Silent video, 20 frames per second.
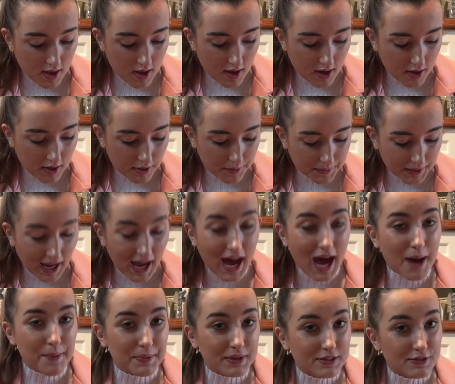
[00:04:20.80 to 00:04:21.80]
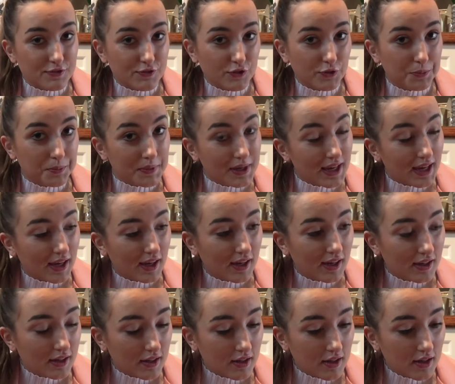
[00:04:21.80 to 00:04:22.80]
that happened for me
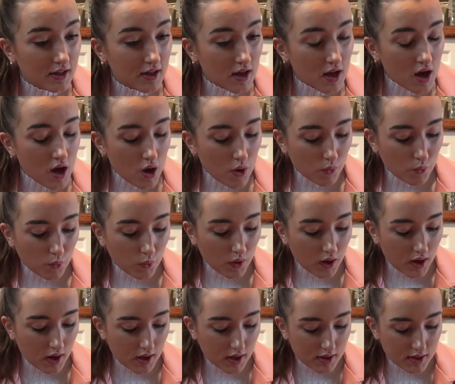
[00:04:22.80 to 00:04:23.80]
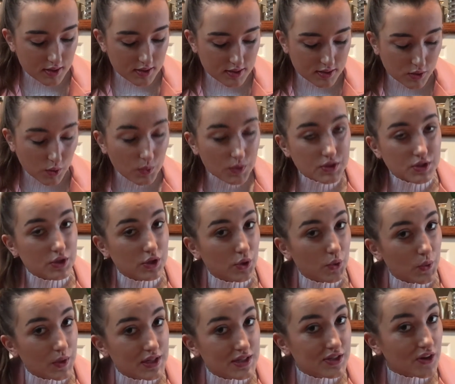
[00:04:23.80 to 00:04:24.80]
was going to the
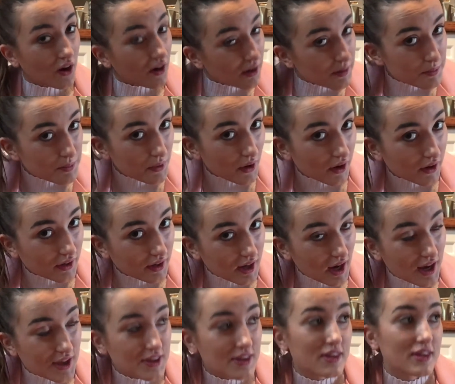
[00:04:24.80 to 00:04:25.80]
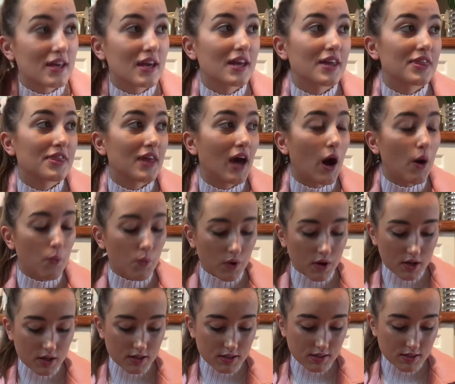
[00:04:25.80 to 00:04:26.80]
Queen's Garden Party. I think that
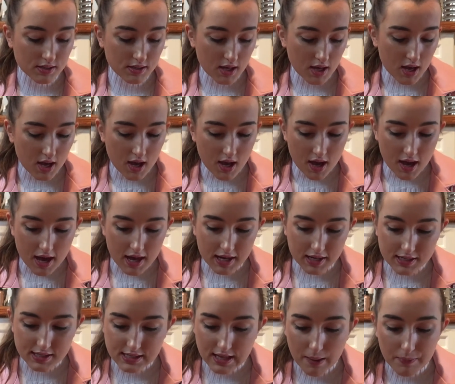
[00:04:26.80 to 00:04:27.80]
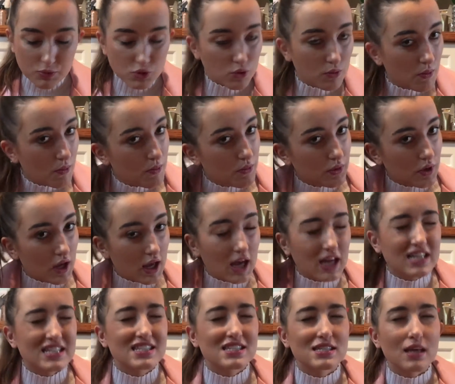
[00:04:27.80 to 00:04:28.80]
was an
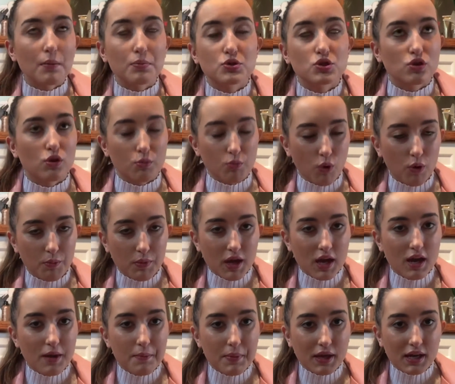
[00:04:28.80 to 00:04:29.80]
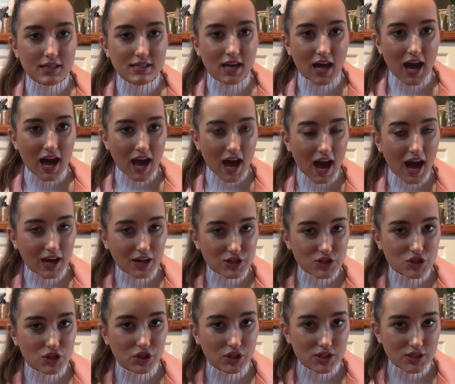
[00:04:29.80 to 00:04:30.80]
exceptional moment because I
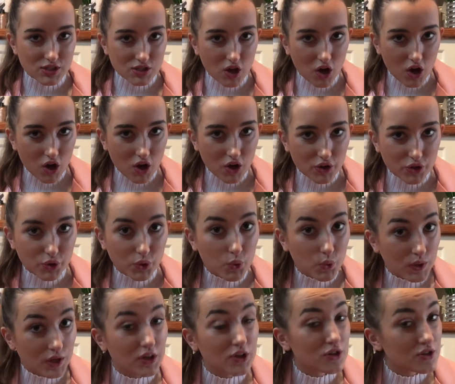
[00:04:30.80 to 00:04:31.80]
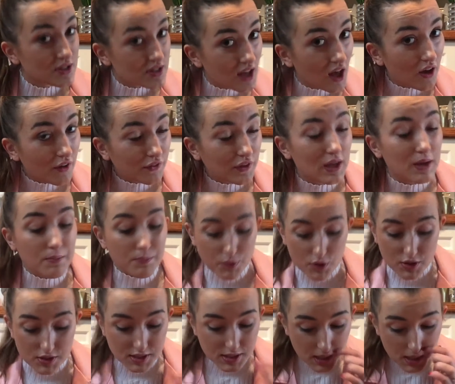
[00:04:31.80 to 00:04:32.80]
actually saw the Queen herself in
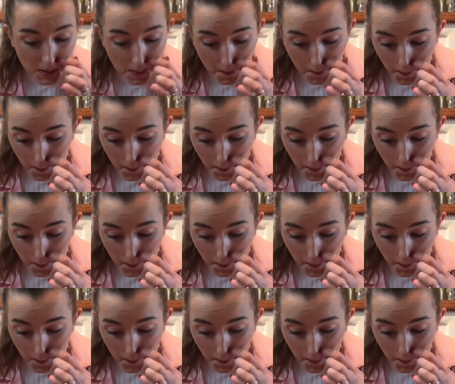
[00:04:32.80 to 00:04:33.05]
person.